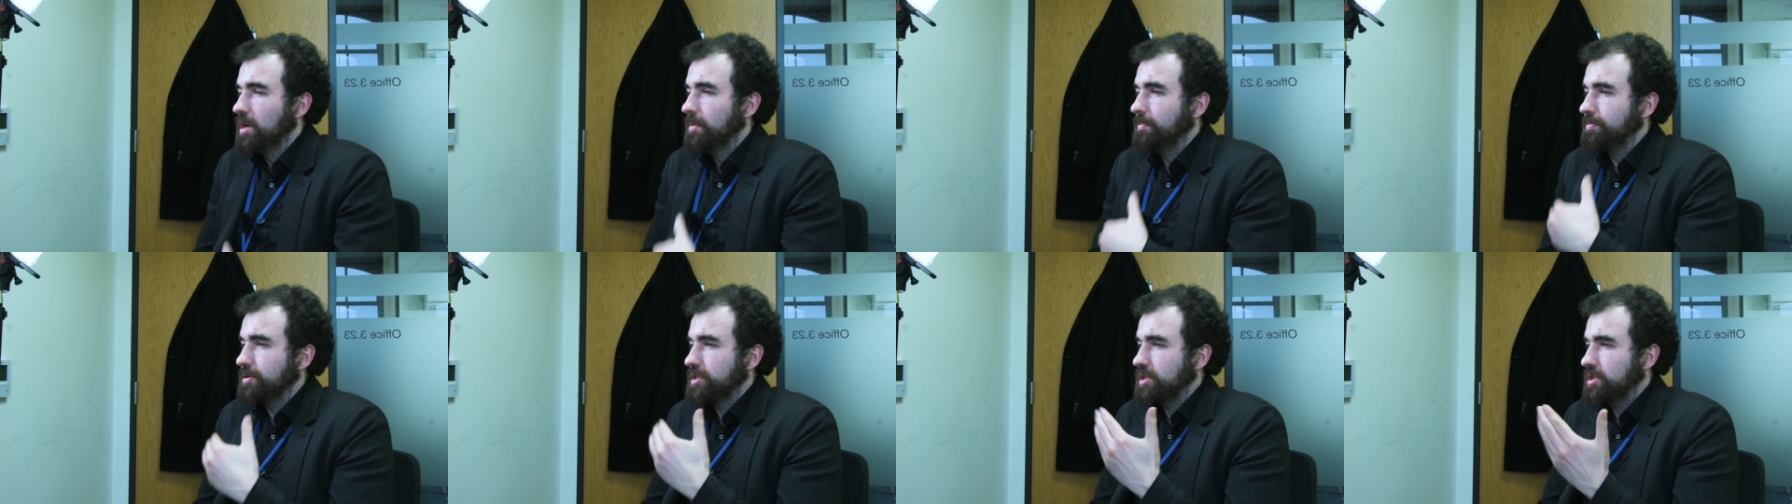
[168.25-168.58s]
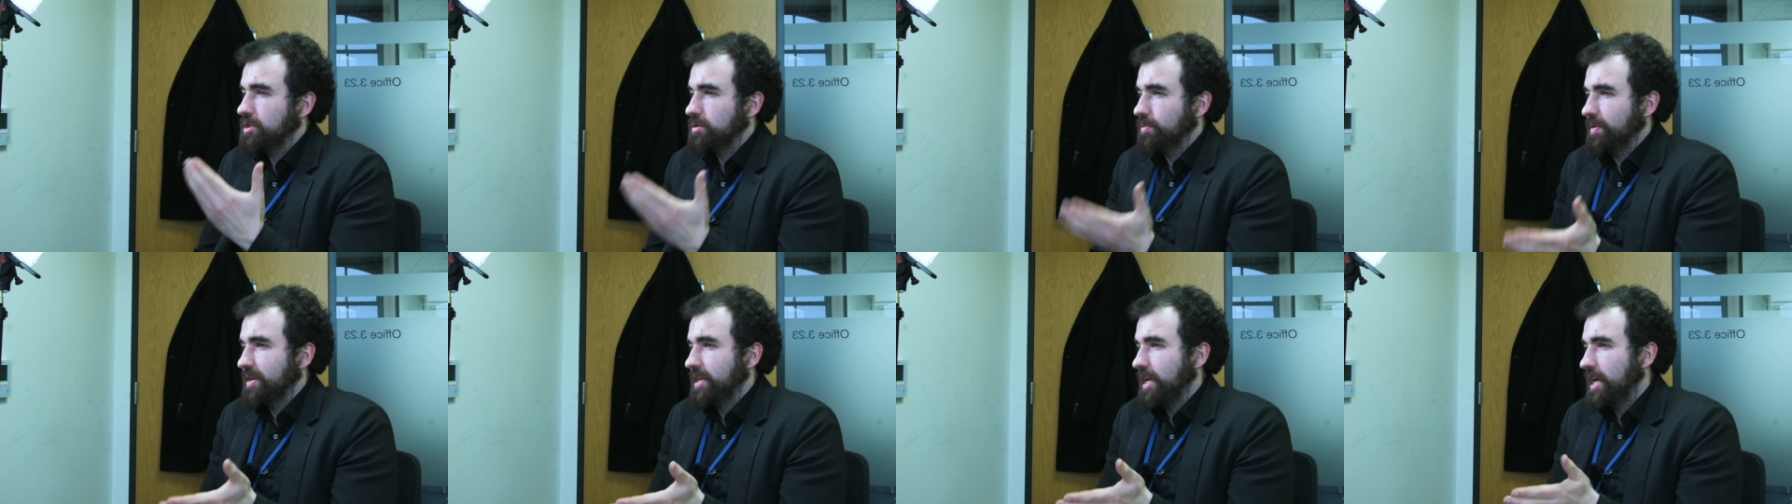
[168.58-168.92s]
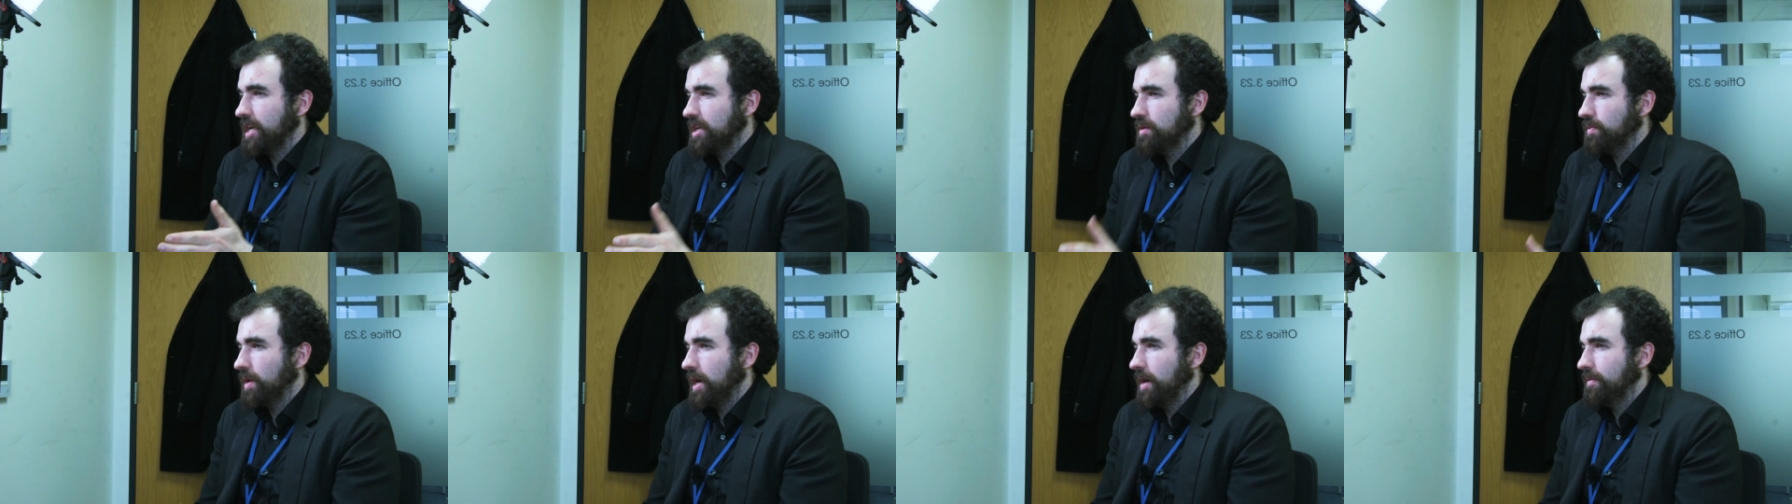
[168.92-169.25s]
between
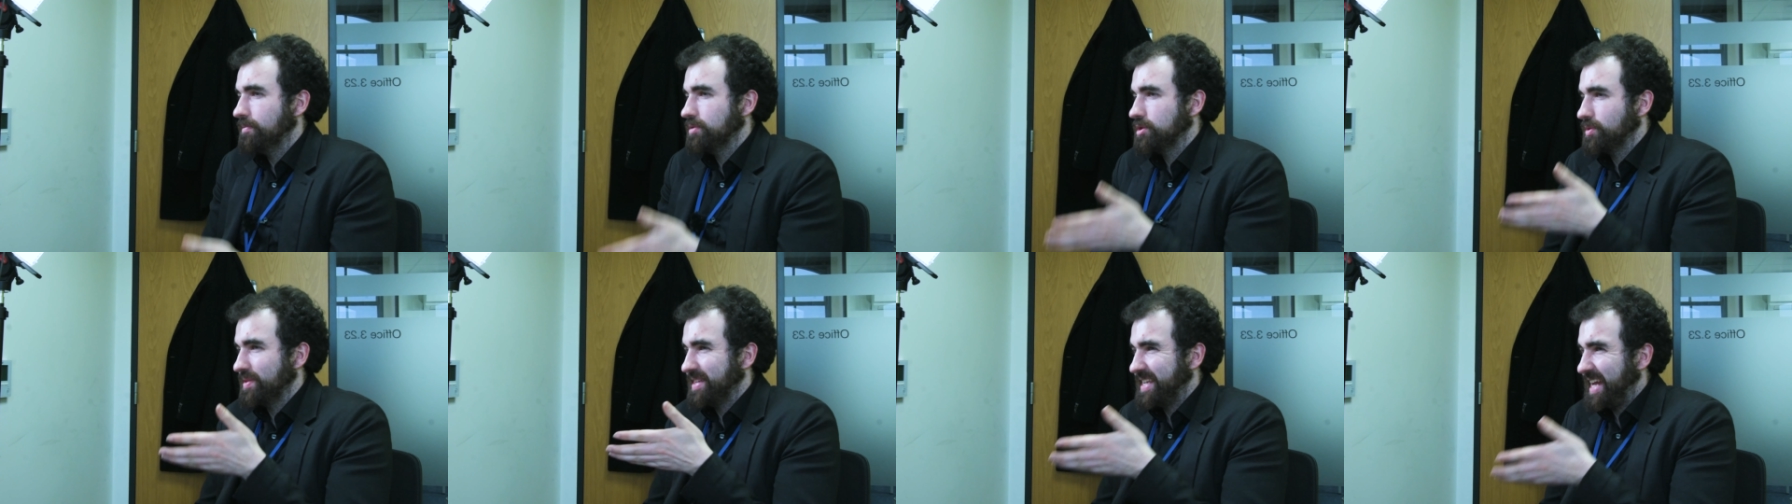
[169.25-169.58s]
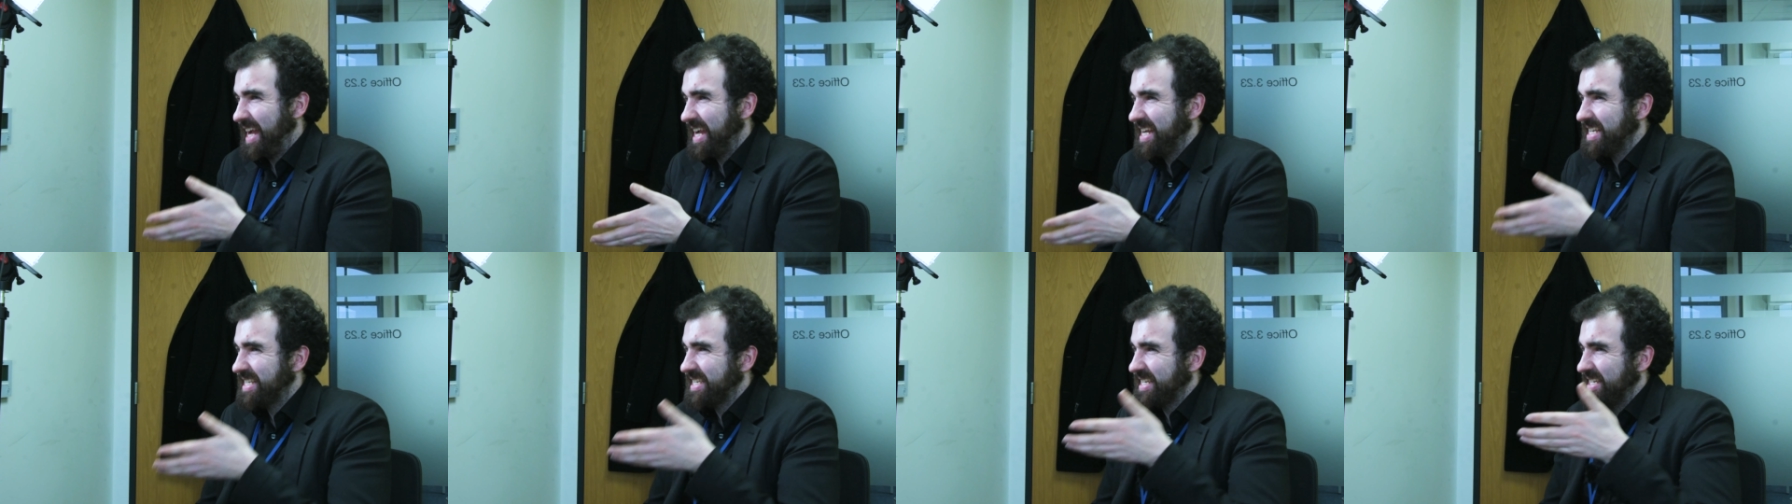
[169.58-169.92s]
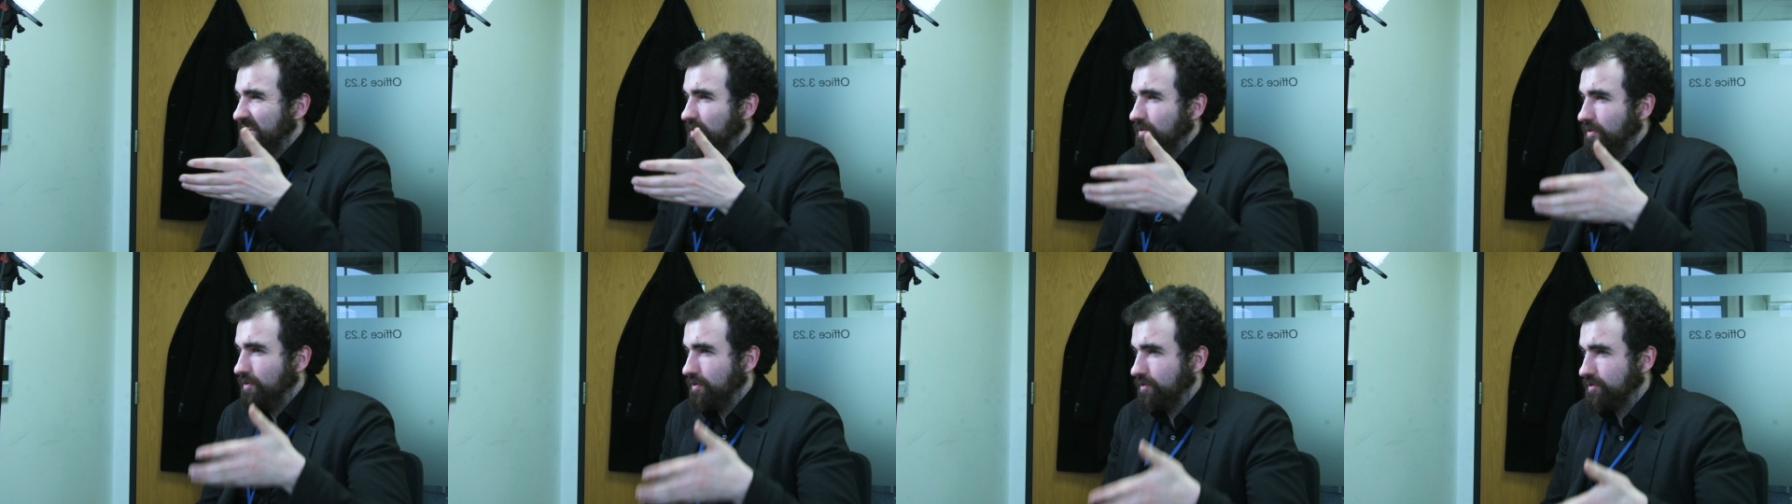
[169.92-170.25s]
anywhere between 8
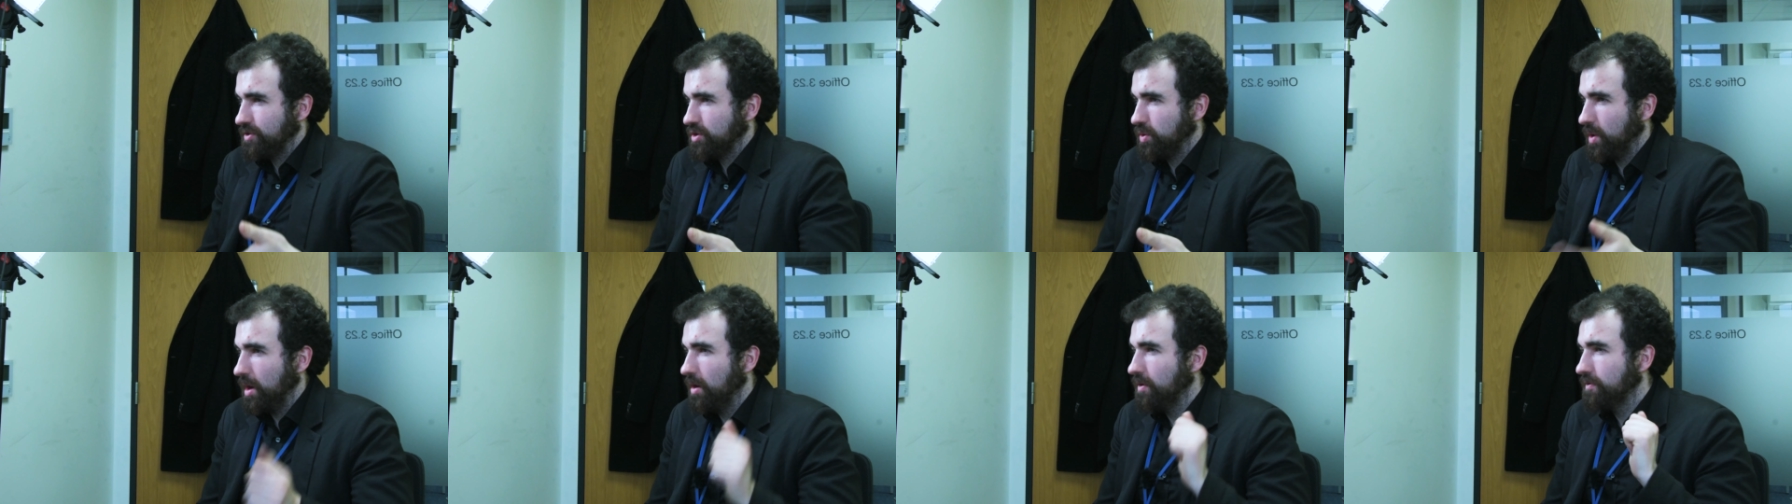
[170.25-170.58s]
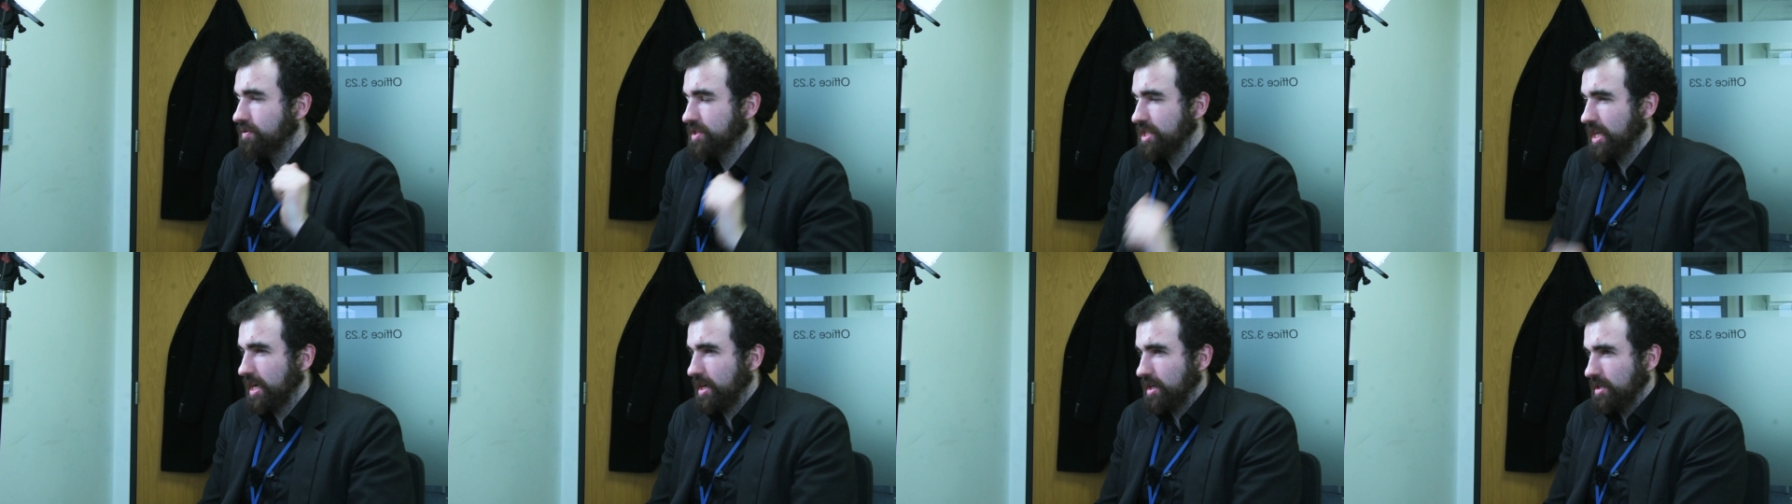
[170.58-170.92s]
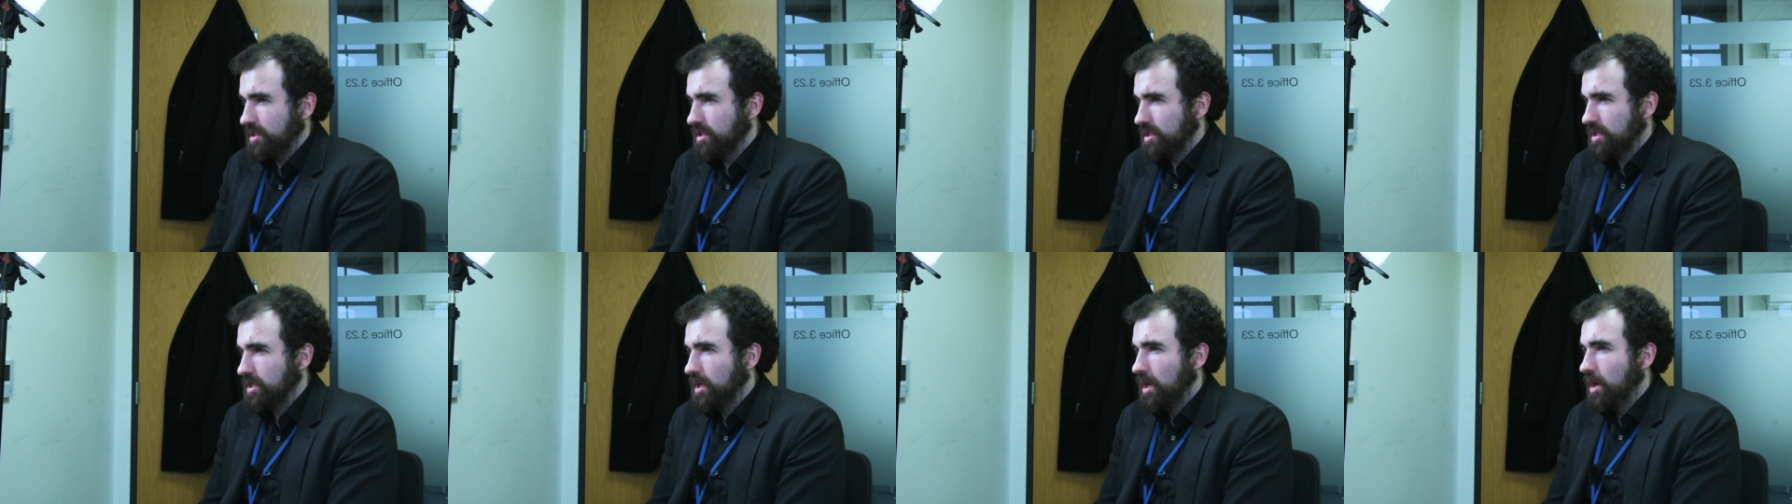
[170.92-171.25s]
and 12
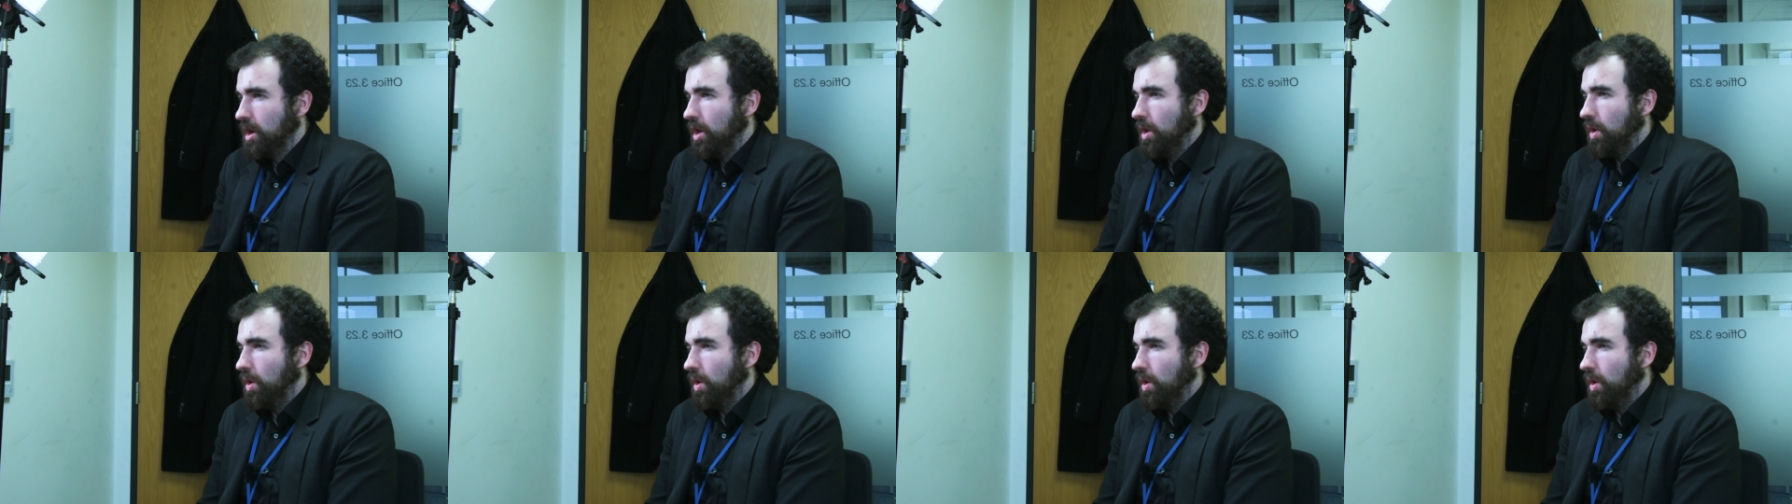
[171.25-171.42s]
seconds.